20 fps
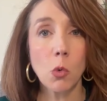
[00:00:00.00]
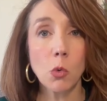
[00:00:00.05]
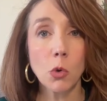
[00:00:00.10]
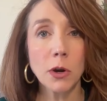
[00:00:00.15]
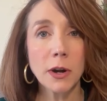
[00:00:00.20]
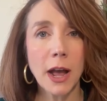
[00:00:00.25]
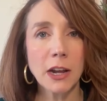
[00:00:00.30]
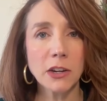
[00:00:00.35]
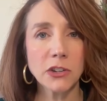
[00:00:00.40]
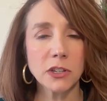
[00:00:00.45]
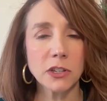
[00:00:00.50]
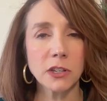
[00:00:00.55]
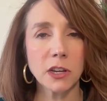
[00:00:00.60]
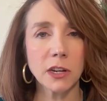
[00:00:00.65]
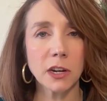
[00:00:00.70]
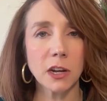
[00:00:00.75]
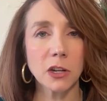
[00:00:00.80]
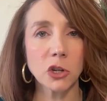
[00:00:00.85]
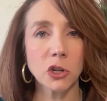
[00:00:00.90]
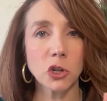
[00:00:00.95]
we're not just going
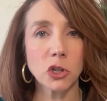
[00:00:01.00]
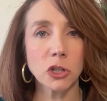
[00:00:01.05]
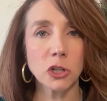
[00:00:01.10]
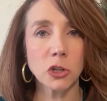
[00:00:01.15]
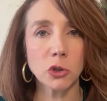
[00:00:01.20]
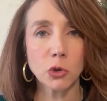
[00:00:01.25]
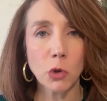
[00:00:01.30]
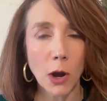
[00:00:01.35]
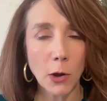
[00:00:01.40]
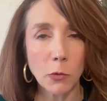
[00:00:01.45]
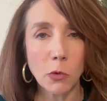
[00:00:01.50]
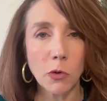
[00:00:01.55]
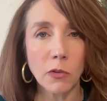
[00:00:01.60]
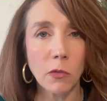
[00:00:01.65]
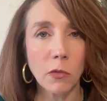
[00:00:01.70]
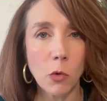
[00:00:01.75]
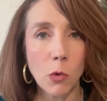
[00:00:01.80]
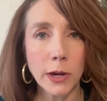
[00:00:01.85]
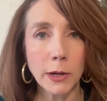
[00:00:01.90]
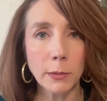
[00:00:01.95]
to try to
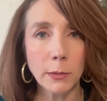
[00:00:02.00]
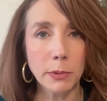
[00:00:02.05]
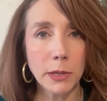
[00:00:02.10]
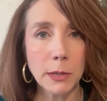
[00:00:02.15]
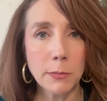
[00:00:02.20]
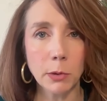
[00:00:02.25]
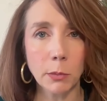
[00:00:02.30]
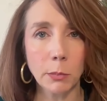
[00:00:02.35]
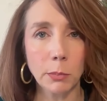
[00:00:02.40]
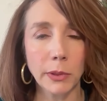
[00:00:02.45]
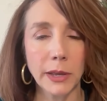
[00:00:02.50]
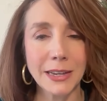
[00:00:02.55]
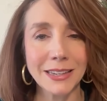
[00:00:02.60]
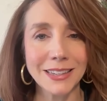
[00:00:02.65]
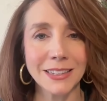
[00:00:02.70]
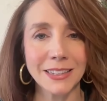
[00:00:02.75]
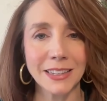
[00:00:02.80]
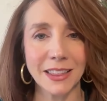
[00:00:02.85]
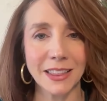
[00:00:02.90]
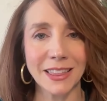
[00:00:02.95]
avoid people,
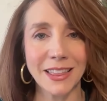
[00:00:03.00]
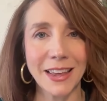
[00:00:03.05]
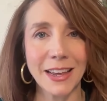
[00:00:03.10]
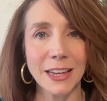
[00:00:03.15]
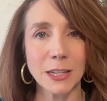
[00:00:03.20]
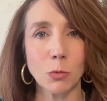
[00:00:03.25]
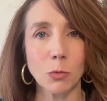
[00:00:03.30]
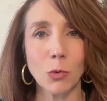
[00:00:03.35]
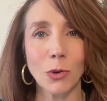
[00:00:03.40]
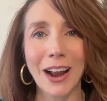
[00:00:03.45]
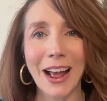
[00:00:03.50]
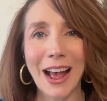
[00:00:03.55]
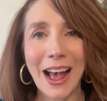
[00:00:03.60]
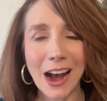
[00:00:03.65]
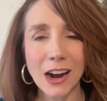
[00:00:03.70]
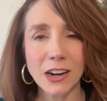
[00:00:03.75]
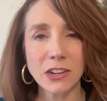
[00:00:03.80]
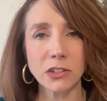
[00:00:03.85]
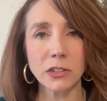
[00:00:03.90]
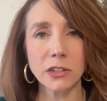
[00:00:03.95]
places, and things. We're
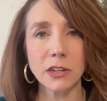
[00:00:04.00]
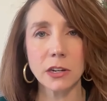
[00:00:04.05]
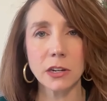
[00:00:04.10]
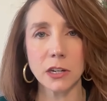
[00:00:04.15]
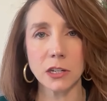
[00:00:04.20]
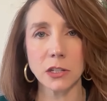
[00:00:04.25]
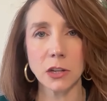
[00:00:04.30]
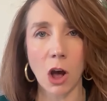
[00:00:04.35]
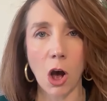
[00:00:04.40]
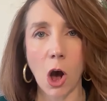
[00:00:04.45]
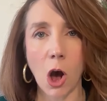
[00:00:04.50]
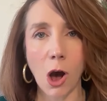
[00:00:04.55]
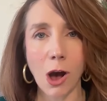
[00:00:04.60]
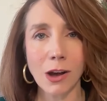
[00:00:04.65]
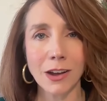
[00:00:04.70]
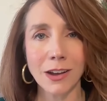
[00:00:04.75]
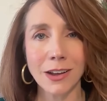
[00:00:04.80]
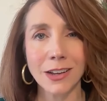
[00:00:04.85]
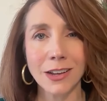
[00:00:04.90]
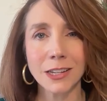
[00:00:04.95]
actually going to
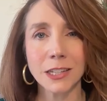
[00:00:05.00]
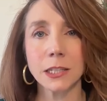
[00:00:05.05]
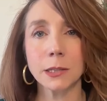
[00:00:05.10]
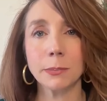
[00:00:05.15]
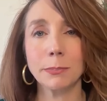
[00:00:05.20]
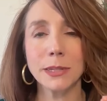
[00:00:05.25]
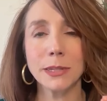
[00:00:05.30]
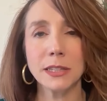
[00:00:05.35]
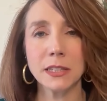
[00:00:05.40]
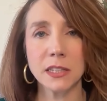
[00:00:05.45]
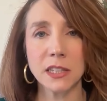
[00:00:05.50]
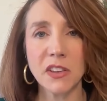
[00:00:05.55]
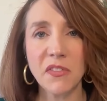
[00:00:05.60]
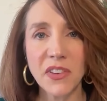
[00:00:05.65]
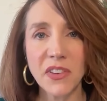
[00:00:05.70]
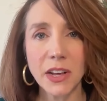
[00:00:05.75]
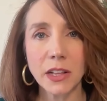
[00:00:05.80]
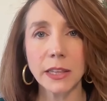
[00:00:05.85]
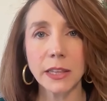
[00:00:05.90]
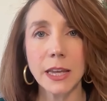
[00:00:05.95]
talk
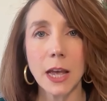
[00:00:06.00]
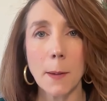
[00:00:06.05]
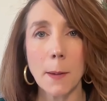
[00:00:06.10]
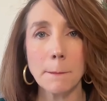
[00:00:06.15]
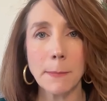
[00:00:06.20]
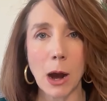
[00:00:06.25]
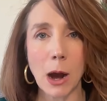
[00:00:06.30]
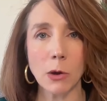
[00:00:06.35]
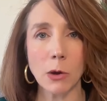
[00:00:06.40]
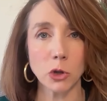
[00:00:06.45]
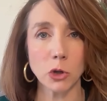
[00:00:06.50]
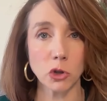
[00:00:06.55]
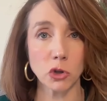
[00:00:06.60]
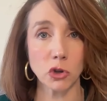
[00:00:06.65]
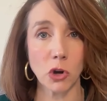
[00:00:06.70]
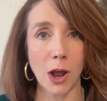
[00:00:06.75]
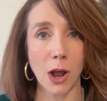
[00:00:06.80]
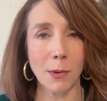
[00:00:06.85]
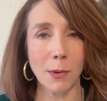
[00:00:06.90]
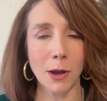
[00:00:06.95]
specifically about your
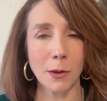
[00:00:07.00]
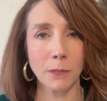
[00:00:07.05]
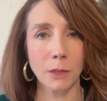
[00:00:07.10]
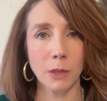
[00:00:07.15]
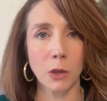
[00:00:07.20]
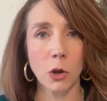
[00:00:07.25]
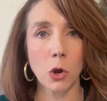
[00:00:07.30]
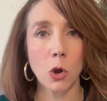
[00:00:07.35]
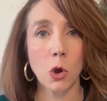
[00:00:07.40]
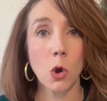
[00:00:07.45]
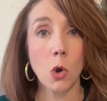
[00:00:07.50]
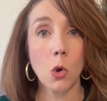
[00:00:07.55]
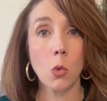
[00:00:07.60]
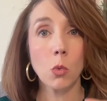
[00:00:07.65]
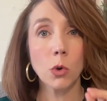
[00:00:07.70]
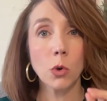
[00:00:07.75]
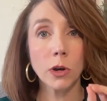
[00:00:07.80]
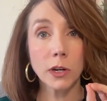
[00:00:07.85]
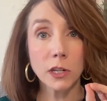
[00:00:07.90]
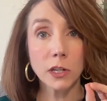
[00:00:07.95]
trauma
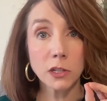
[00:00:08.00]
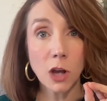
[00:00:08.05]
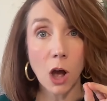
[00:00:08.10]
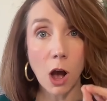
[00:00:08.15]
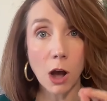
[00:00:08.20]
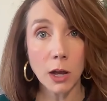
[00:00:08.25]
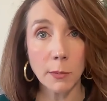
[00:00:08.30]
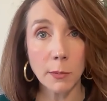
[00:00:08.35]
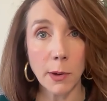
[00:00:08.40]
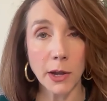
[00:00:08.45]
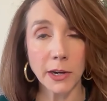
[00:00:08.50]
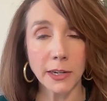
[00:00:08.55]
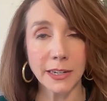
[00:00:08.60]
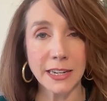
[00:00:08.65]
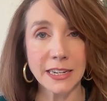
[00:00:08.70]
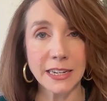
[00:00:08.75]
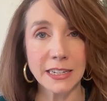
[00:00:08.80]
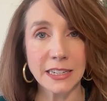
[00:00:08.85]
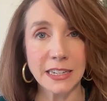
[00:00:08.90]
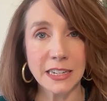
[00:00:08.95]
we're going to talk about it
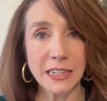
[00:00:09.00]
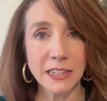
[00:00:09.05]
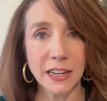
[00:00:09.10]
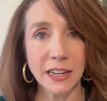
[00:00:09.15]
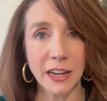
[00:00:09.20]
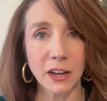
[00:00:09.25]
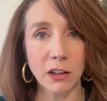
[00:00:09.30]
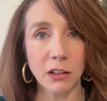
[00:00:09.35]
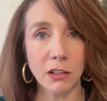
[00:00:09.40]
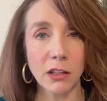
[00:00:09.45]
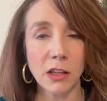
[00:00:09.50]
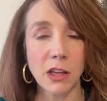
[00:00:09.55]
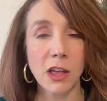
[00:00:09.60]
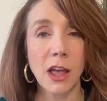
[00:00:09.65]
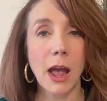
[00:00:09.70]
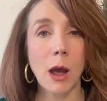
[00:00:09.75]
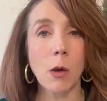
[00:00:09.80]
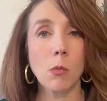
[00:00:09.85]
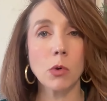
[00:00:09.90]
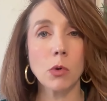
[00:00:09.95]
in detail
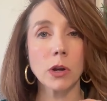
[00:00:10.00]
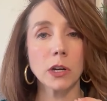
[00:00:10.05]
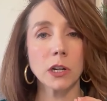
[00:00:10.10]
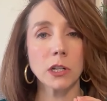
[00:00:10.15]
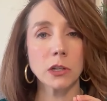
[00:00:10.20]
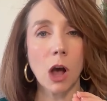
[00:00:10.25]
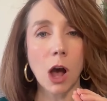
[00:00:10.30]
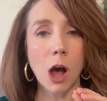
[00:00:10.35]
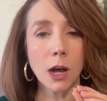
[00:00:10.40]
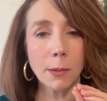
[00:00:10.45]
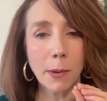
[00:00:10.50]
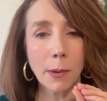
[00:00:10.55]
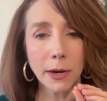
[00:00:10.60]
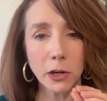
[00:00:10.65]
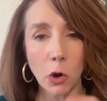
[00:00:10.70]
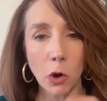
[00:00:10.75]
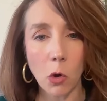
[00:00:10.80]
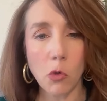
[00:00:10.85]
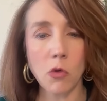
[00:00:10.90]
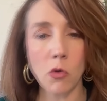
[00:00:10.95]
and we're going to talk about
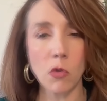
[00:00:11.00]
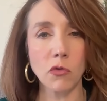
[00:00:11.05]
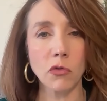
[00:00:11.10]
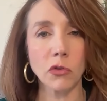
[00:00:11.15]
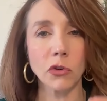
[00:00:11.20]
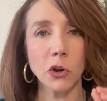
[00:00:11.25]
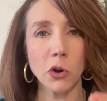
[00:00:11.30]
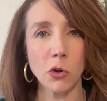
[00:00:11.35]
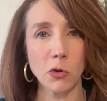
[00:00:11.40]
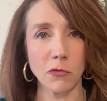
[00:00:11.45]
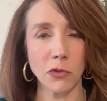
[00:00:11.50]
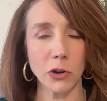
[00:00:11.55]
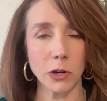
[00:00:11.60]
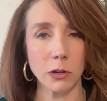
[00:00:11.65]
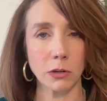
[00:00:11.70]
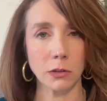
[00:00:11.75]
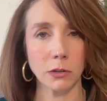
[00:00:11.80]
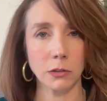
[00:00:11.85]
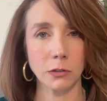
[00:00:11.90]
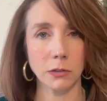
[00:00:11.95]
it over and over.